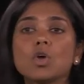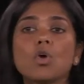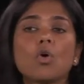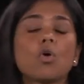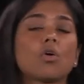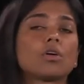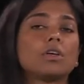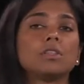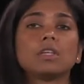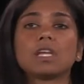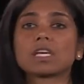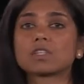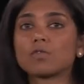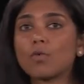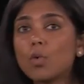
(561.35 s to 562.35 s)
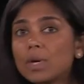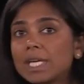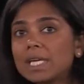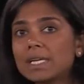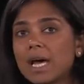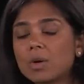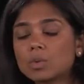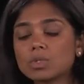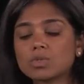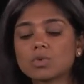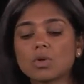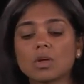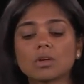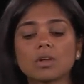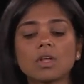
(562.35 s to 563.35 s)
or in the next 48 hours or
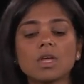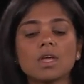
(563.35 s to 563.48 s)
not,